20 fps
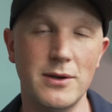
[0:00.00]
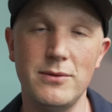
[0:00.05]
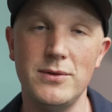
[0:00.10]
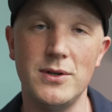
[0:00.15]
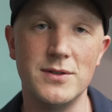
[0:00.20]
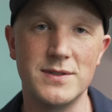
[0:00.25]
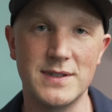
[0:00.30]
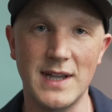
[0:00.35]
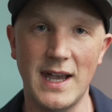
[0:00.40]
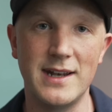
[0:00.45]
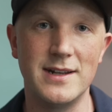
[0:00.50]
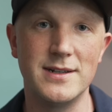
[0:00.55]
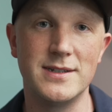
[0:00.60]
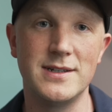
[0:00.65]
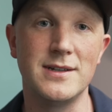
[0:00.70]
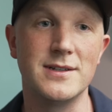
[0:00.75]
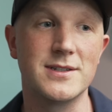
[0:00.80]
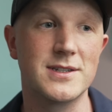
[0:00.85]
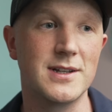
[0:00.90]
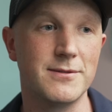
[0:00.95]
used to
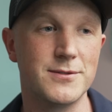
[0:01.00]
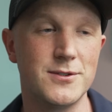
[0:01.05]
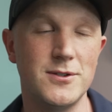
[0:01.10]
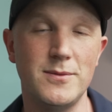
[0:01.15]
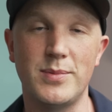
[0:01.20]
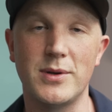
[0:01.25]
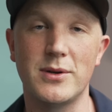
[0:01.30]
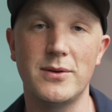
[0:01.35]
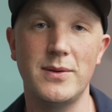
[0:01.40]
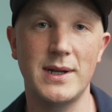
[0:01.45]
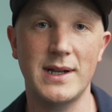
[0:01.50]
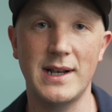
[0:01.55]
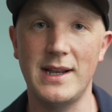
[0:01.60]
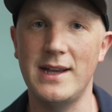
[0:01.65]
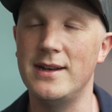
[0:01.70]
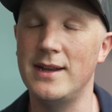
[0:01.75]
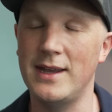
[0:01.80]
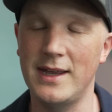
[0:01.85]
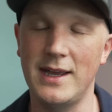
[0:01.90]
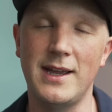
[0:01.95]
editing stuff super
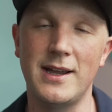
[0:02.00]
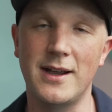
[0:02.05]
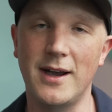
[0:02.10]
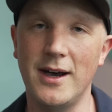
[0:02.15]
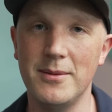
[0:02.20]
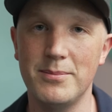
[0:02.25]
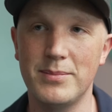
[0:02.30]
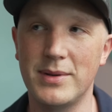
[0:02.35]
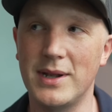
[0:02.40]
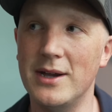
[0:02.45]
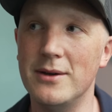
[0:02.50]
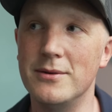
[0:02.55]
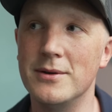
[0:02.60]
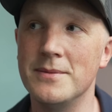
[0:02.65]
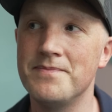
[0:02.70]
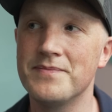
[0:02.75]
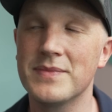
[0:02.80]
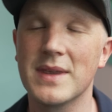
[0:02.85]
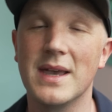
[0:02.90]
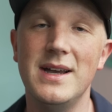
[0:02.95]
quickly and hitting upload.
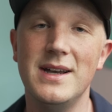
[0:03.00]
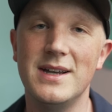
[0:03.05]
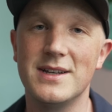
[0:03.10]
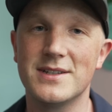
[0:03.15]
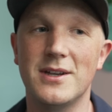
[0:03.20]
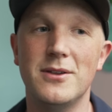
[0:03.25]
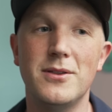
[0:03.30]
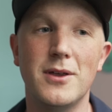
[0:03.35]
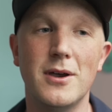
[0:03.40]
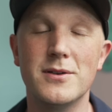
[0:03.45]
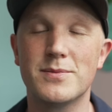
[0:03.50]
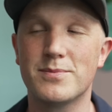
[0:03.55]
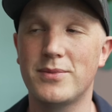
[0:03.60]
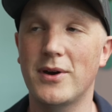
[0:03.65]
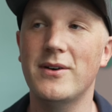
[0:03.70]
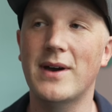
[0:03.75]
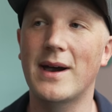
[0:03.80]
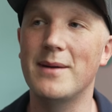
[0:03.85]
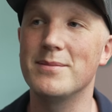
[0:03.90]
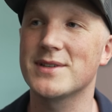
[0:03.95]
So those
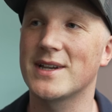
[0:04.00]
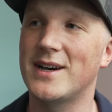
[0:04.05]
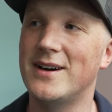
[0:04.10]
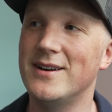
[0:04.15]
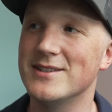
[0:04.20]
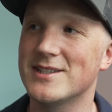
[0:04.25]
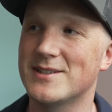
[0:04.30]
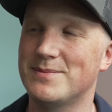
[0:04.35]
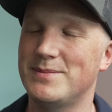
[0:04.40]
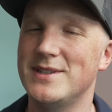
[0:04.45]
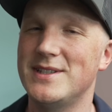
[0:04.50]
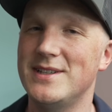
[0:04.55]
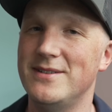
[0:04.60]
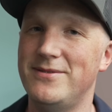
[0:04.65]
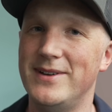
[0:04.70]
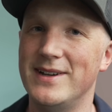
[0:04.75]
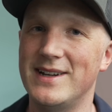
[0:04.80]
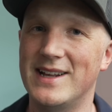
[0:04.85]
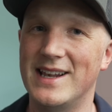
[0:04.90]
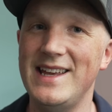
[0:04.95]
Pro apps aren't
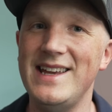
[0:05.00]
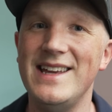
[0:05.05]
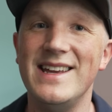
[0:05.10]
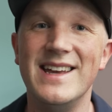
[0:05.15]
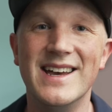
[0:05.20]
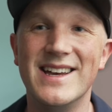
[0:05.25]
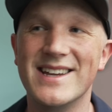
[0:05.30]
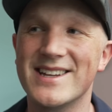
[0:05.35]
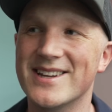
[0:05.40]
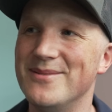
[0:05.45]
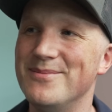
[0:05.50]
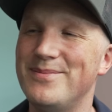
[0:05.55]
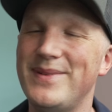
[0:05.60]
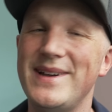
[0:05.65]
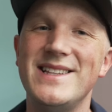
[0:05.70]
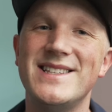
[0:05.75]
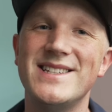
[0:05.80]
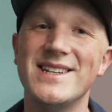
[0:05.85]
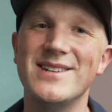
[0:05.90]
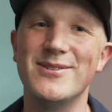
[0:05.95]
specifically
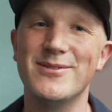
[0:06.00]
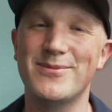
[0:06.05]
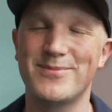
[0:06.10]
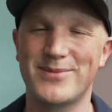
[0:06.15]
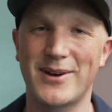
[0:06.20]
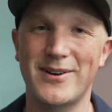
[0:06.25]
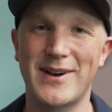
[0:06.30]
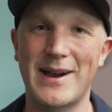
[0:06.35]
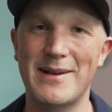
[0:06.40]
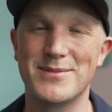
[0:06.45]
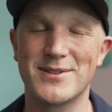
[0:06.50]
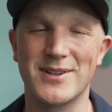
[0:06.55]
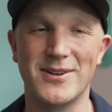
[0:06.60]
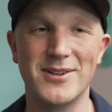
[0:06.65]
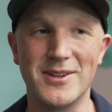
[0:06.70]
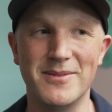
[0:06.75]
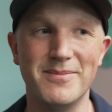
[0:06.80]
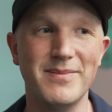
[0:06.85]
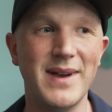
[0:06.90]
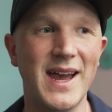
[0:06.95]
competing with Pro apps
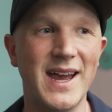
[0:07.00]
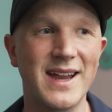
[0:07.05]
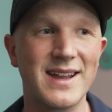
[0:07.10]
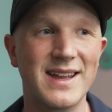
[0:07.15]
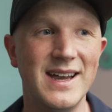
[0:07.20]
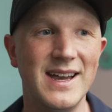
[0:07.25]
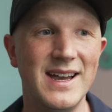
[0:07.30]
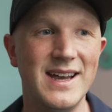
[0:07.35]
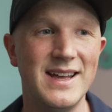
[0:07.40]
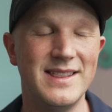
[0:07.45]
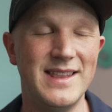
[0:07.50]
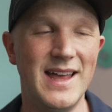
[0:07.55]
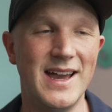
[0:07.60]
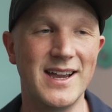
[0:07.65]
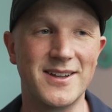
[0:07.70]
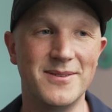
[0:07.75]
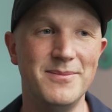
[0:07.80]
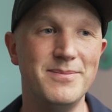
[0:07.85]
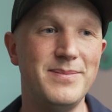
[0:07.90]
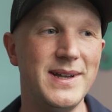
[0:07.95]
on the Mac.
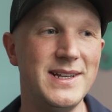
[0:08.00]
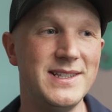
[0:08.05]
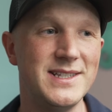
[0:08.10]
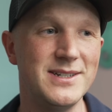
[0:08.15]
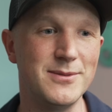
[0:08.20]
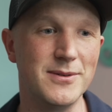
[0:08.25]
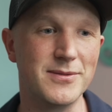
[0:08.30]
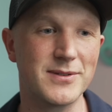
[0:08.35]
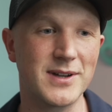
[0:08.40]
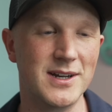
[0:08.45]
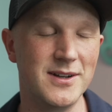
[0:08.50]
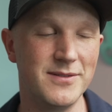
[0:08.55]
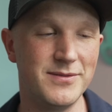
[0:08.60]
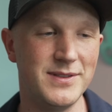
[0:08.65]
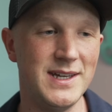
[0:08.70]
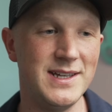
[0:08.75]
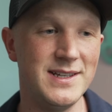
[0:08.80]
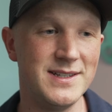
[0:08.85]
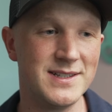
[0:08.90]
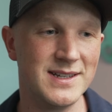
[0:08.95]
They're competing with kind of
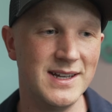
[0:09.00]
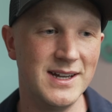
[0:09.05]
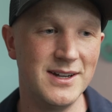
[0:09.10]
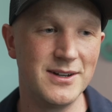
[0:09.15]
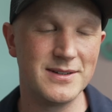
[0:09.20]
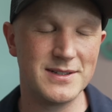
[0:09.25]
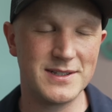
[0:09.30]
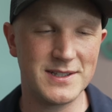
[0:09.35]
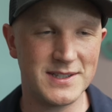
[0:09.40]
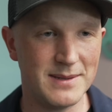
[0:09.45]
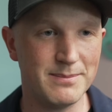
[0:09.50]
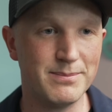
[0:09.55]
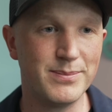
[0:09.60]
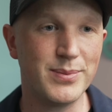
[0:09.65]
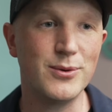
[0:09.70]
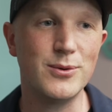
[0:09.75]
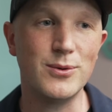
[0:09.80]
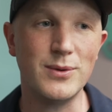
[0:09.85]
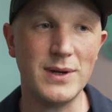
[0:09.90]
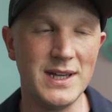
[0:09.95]
these
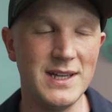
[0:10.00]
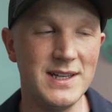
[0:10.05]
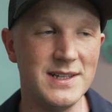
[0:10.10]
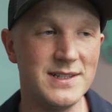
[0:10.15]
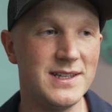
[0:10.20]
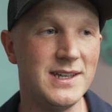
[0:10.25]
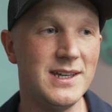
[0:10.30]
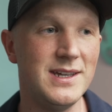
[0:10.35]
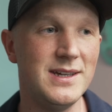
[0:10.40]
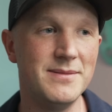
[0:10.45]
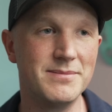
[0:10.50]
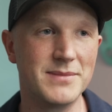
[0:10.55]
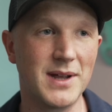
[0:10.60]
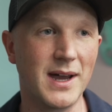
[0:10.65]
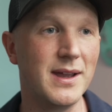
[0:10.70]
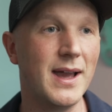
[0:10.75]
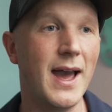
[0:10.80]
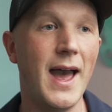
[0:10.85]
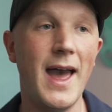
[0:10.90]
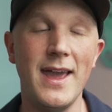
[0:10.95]
simple, easy,
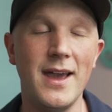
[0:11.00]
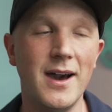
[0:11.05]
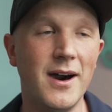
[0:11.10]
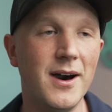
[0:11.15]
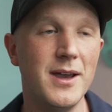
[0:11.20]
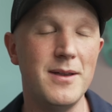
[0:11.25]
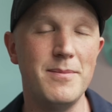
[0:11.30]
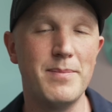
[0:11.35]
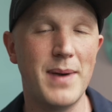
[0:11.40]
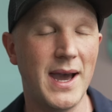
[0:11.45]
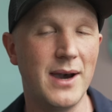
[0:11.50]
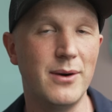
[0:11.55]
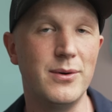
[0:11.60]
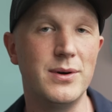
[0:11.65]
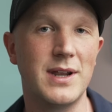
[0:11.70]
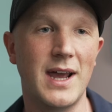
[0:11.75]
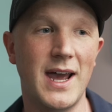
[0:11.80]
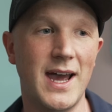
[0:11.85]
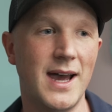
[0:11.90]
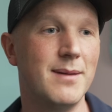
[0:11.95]
like AI
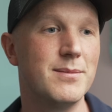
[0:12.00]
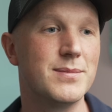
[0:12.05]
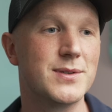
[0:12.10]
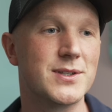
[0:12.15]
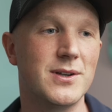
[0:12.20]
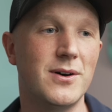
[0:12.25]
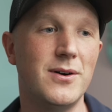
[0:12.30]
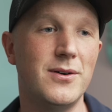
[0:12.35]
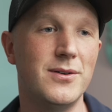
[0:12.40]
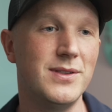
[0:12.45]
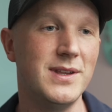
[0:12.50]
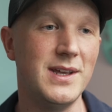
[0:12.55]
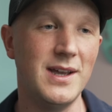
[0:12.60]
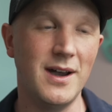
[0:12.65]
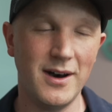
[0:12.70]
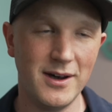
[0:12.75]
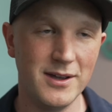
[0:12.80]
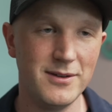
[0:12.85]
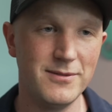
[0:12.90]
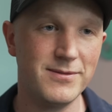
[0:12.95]
powered apps on the
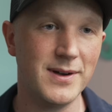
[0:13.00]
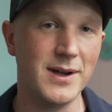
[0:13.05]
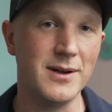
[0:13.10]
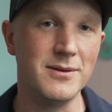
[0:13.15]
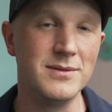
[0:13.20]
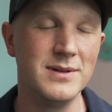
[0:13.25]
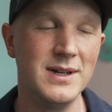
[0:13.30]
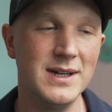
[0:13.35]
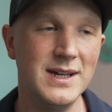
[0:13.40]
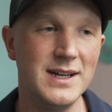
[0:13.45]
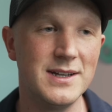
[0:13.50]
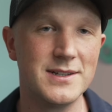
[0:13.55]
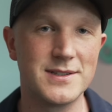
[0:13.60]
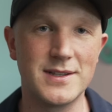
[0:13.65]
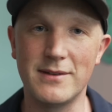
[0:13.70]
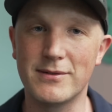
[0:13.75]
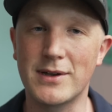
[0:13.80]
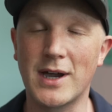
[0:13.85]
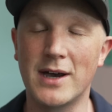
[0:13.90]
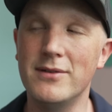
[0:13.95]
iPhone.
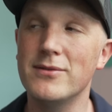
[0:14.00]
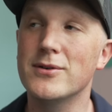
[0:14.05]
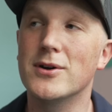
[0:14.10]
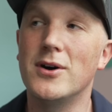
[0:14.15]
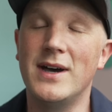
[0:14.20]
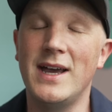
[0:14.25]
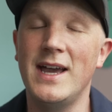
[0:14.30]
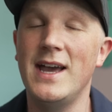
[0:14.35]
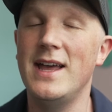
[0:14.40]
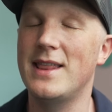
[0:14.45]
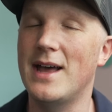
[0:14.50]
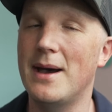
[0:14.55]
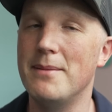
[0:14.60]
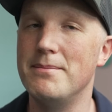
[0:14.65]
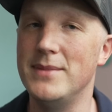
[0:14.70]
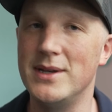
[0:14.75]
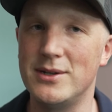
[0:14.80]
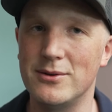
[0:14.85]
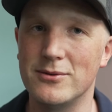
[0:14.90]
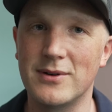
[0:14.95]
So they've kind of got to hit that
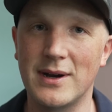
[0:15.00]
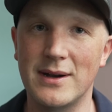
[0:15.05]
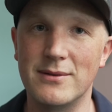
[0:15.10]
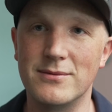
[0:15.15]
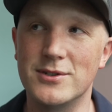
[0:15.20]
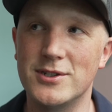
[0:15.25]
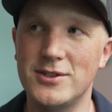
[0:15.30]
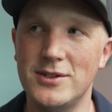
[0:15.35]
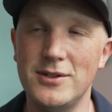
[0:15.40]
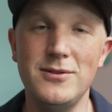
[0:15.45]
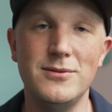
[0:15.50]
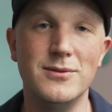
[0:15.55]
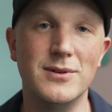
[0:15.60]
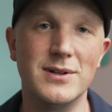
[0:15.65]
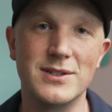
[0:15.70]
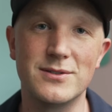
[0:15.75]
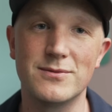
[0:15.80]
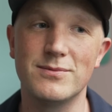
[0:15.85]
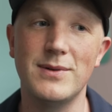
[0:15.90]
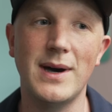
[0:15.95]
middle ground too as